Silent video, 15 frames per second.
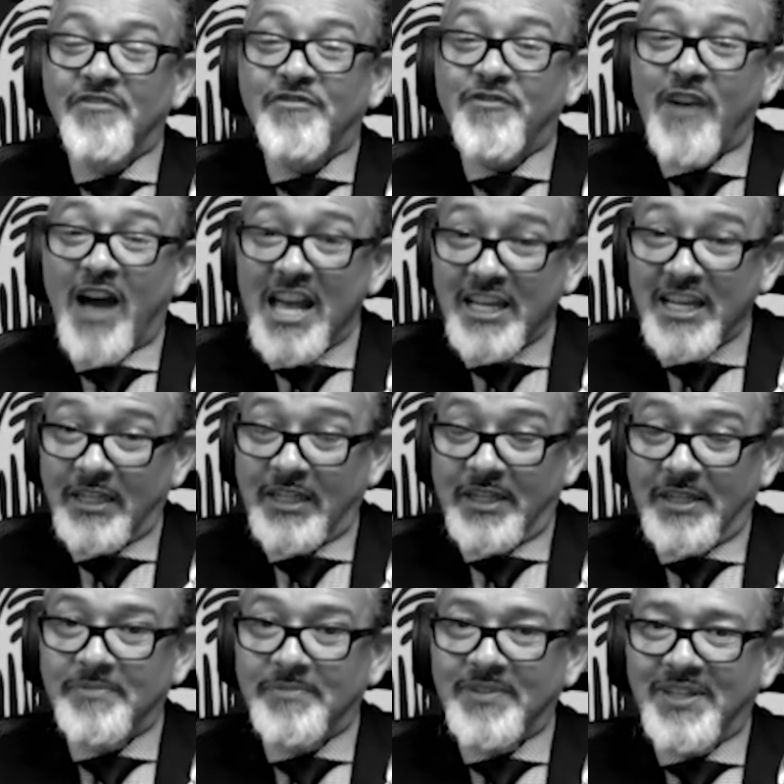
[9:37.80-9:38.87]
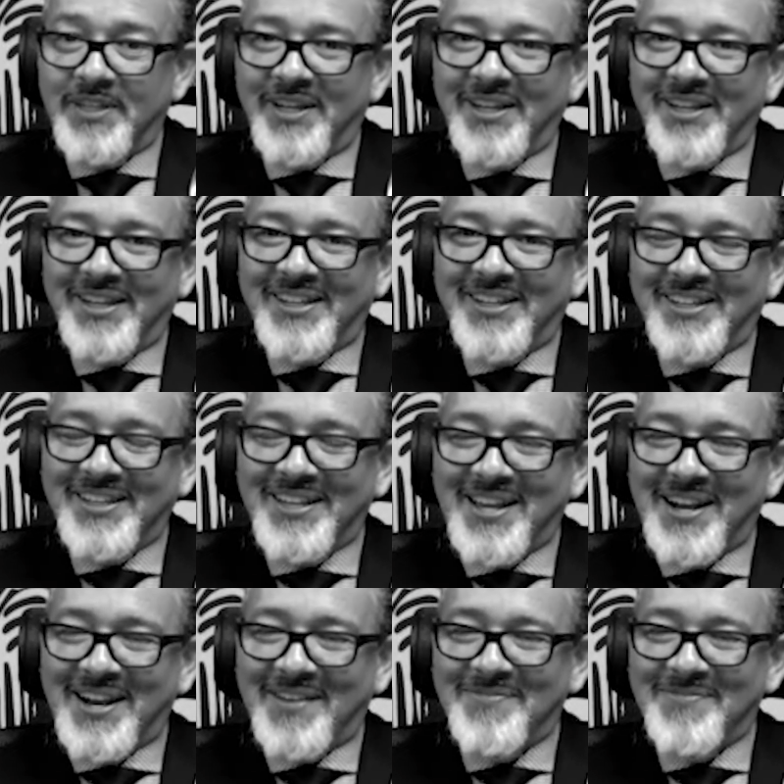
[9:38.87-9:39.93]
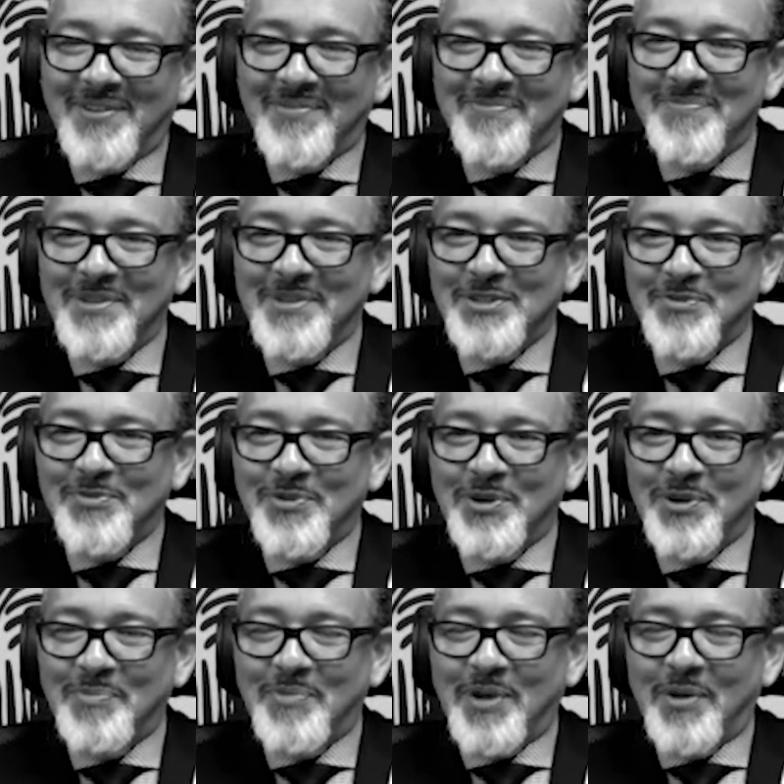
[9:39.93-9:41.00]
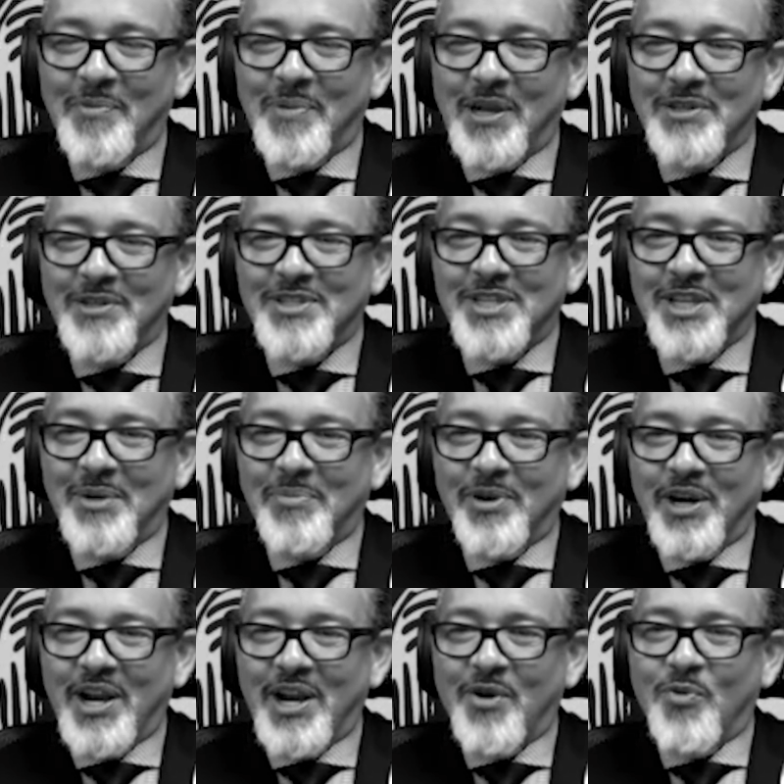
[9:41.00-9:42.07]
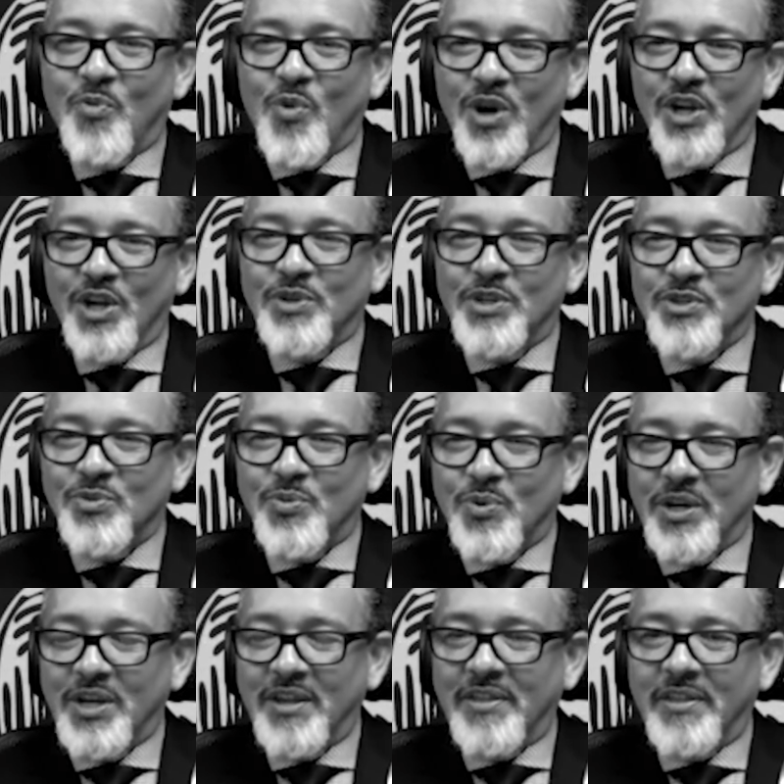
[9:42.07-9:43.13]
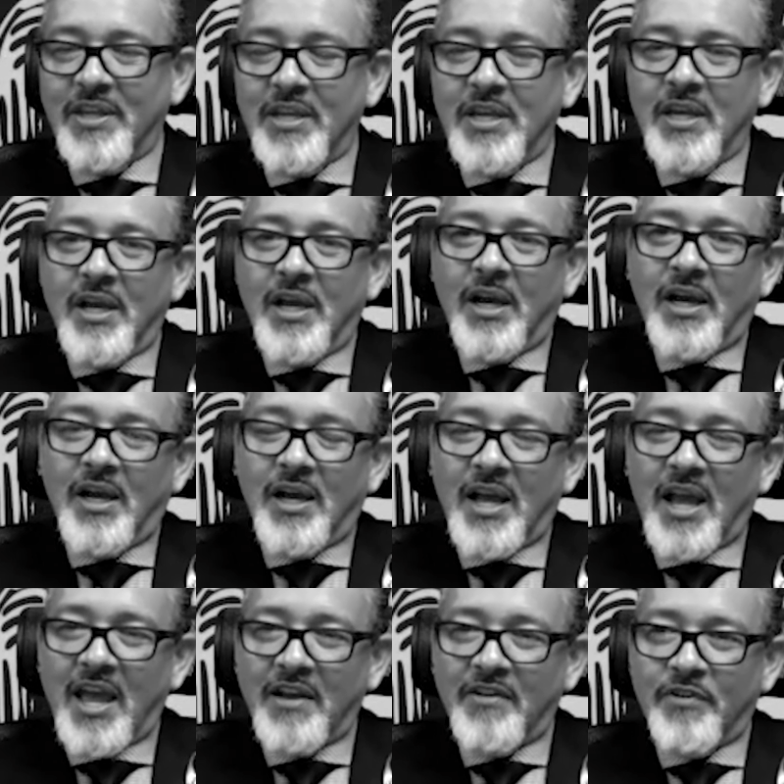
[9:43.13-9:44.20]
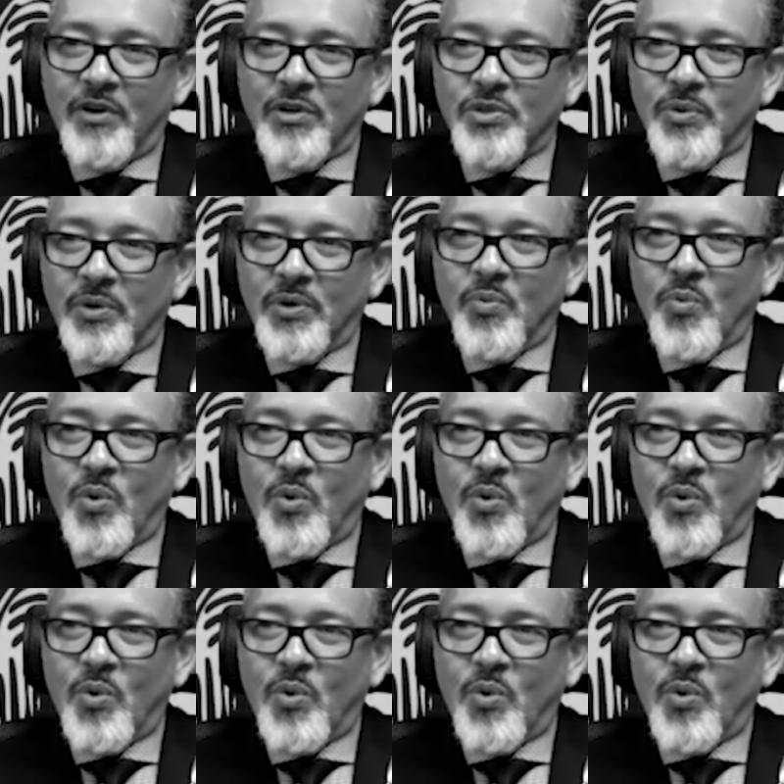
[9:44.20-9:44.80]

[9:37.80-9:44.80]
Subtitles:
finally, again, I've mentioned we're about to celebrate our 120th anniversary.